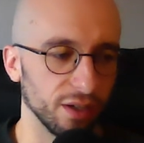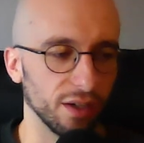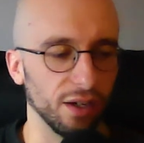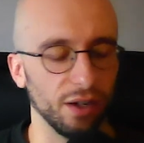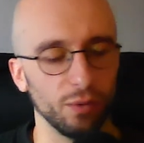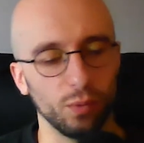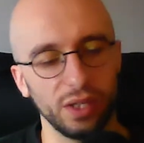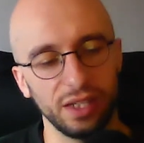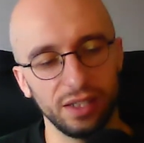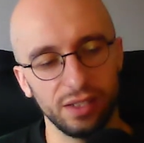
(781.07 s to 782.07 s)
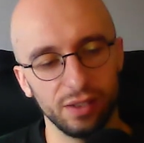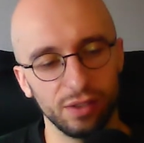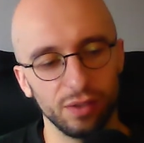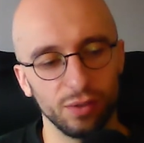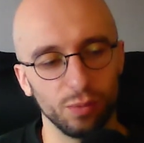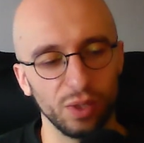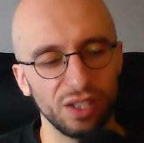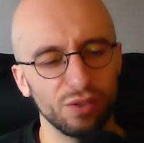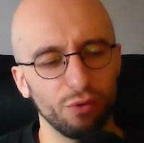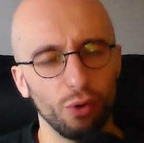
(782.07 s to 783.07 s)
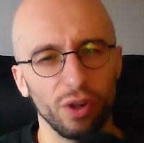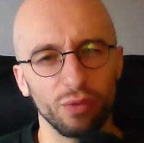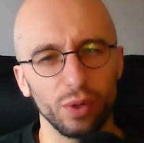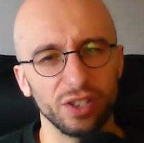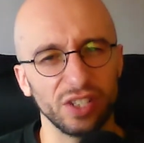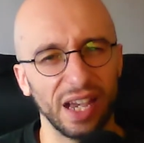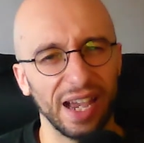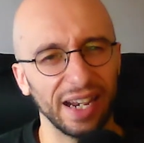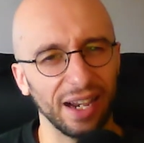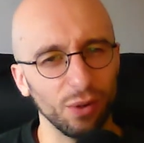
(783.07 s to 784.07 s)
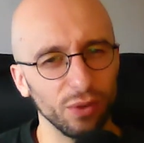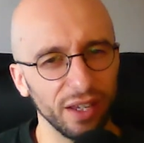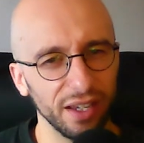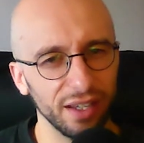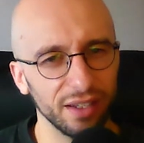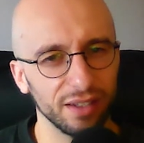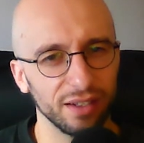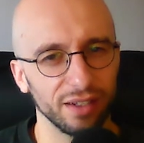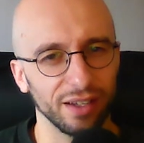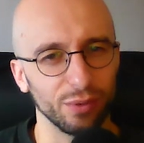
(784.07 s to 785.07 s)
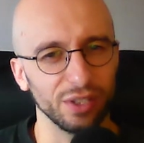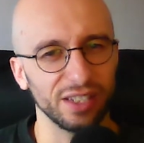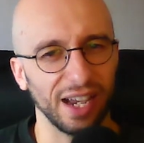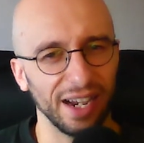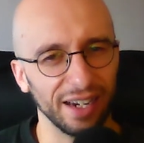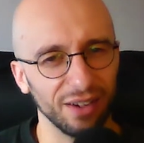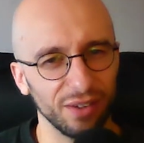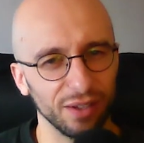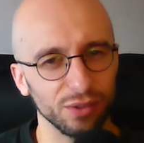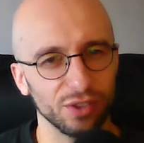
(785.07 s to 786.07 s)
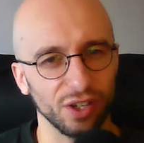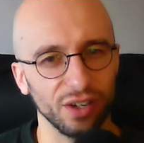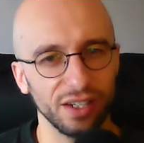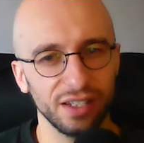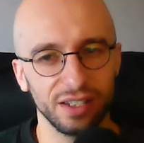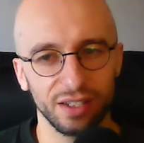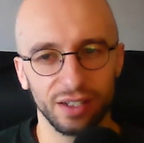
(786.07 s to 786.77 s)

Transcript: uh, we we just thought if we just hang out there, like we just hang out outside,